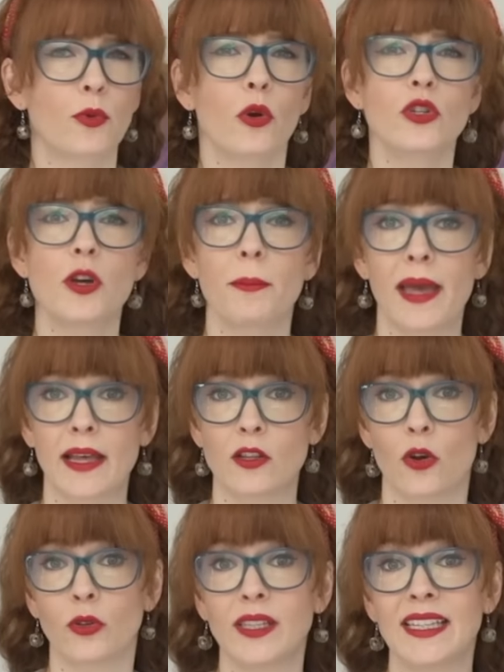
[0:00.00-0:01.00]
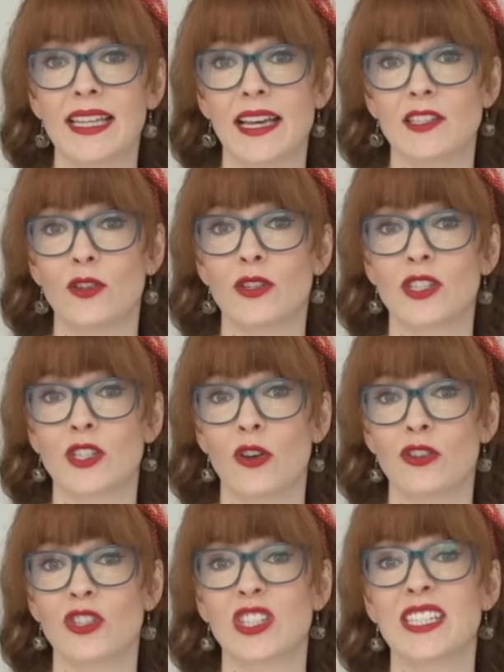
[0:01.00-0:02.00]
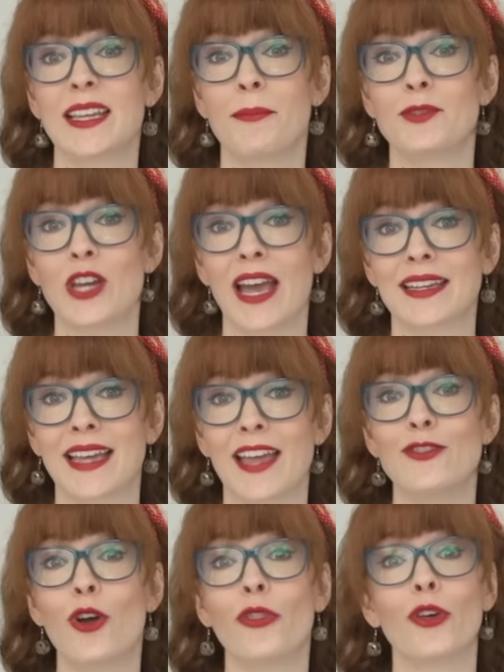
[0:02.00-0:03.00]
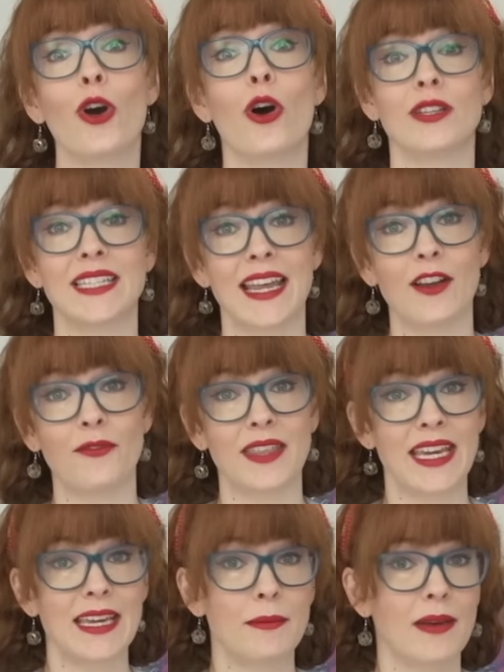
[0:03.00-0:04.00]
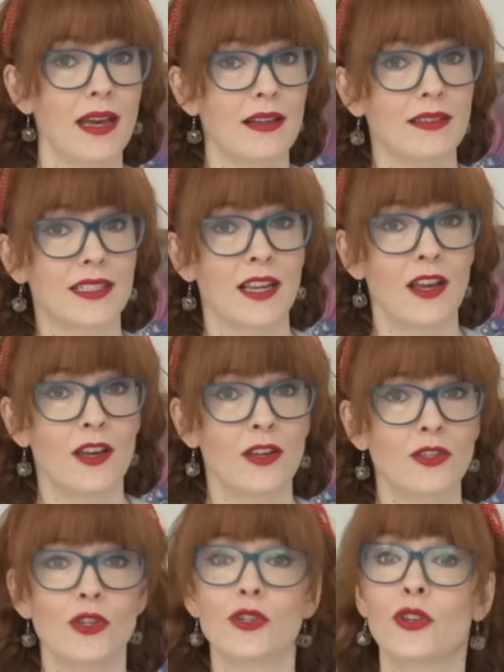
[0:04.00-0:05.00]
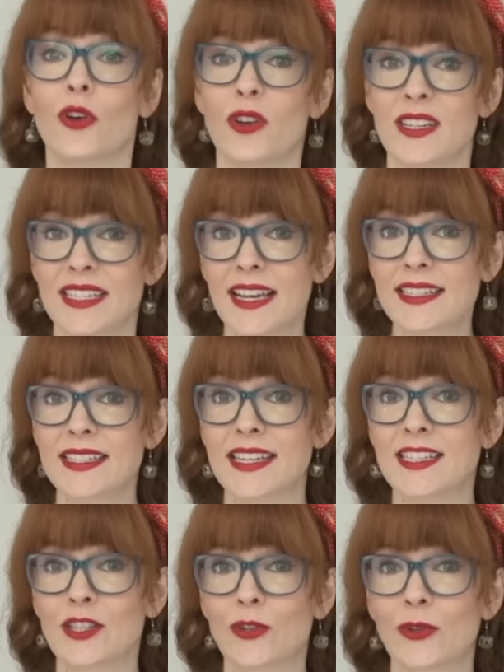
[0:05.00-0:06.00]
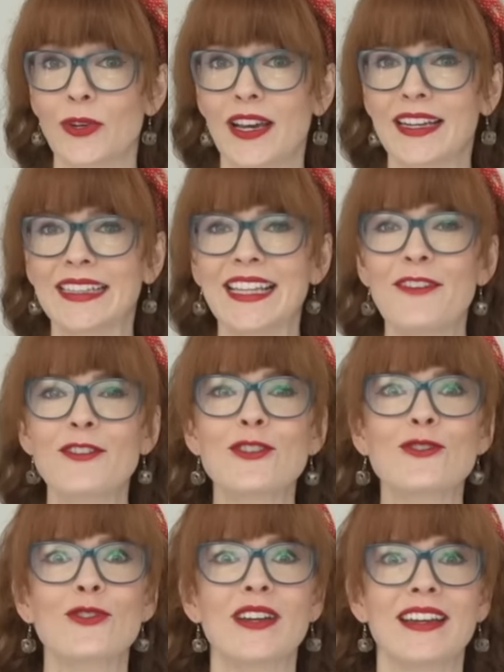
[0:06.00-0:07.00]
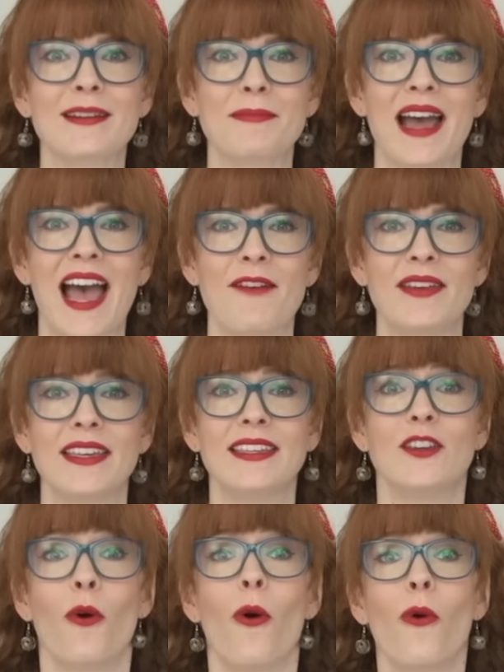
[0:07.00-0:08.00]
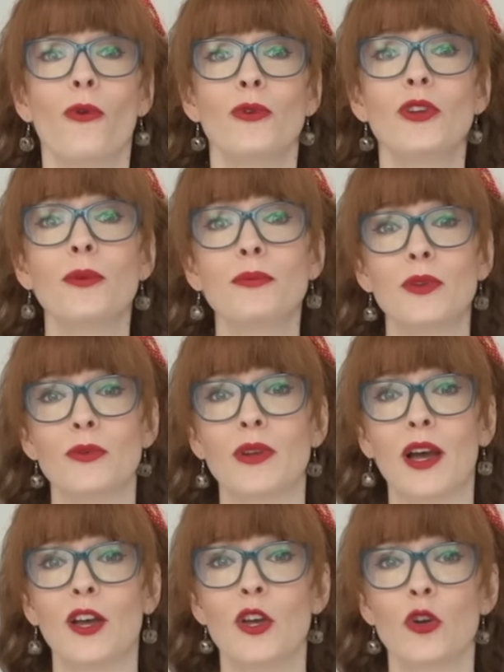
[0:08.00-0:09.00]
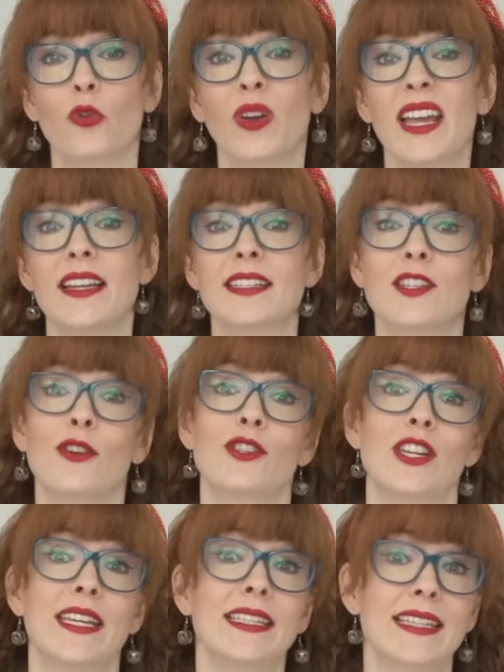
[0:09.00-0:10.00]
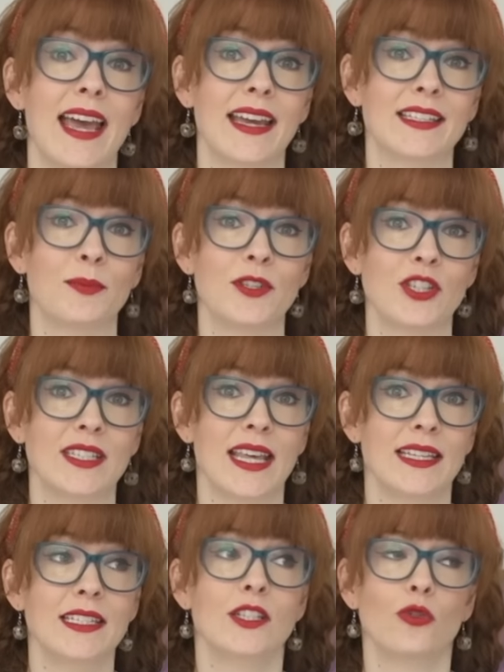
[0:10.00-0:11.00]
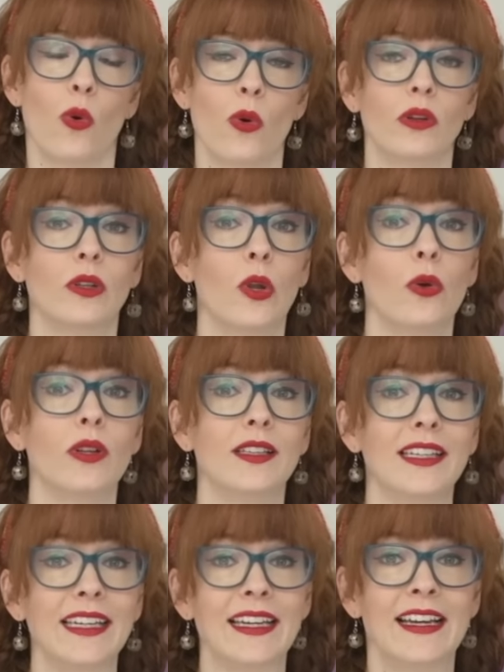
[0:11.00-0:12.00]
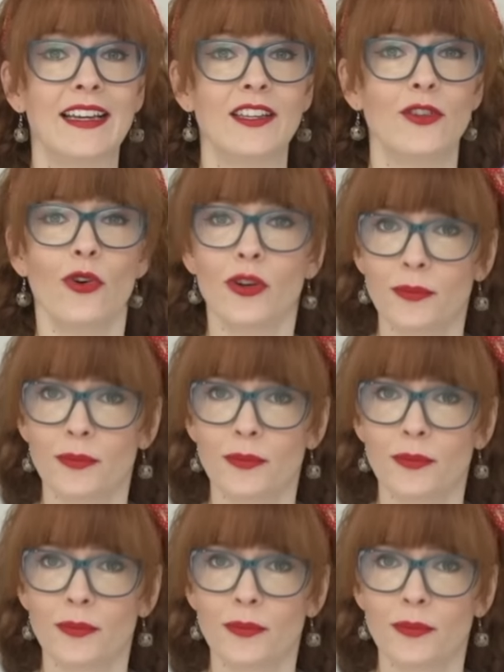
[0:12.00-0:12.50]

ProtonMail only allows you to search the subject and not the content of the emails. Tutanota does this through a clever trick by having your own computer create a search index, which is then stored locally. Your